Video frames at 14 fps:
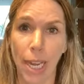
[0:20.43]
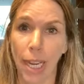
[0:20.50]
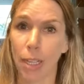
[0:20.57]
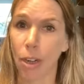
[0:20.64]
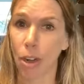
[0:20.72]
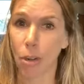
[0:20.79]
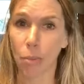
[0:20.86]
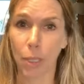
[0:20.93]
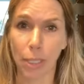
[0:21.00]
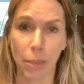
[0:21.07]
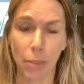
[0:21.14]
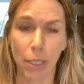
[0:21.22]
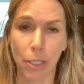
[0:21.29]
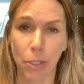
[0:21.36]
and all
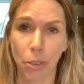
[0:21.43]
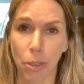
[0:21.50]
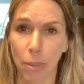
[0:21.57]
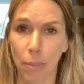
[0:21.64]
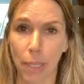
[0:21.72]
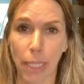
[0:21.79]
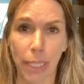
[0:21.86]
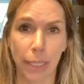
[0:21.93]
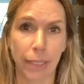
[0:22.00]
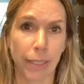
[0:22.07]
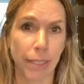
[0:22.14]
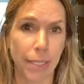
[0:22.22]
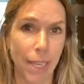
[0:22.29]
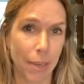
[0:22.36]
recipes you can make
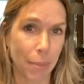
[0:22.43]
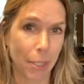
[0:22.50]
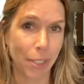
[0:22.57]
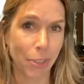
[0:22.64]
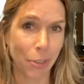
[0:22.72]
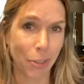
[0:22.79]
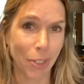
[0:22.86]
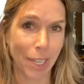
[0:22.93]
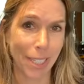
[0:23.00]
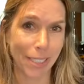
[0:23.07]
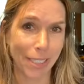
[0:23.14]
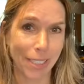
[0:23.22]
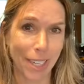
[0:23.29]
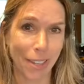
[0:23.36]
in 10 minutes or
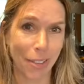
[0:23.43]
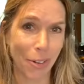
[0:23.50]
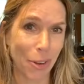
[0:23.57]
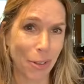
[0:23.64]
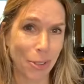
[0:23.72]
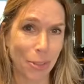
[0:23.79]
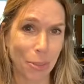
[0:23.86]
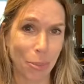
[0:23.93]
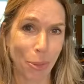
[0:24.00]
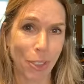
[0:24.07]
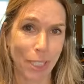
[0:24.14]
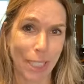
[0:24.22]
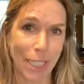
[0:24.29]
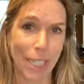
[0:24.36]
less, and they're all super
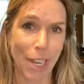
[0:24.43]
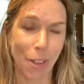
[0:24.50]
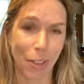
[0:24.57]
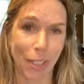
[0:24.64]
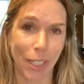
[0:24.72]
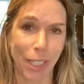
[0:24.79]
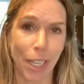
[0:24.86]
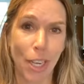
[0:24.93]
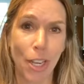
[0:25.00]
clean and healthy.